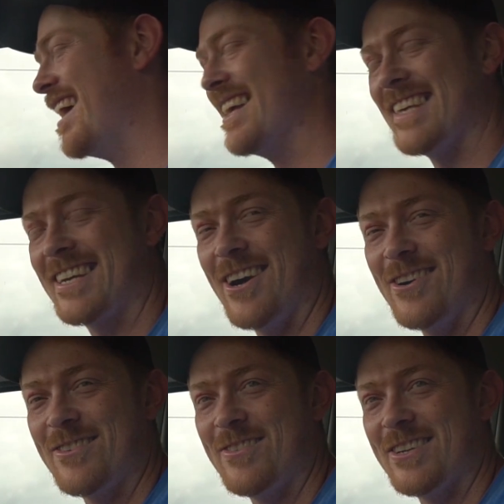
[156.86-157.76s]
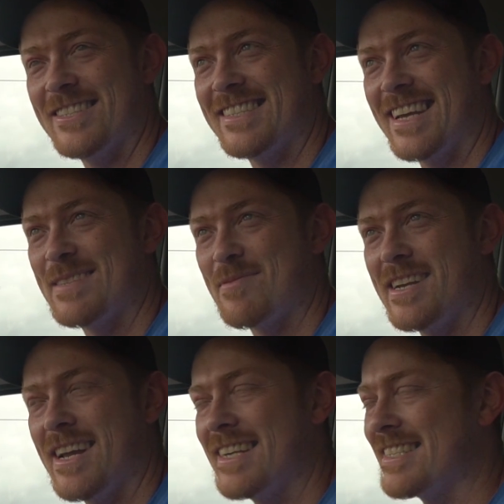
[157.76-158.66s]
How's that cold of yours? It sounds
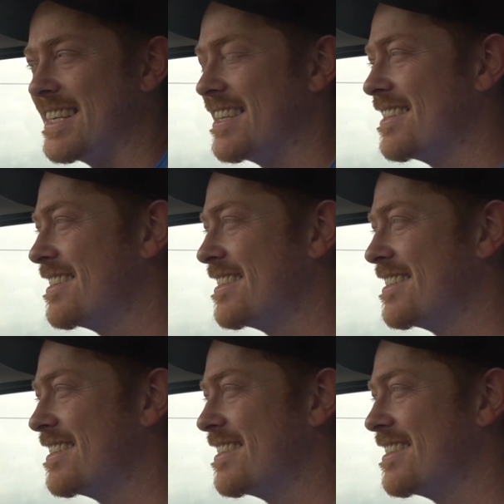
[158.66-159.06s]
pretty nasty.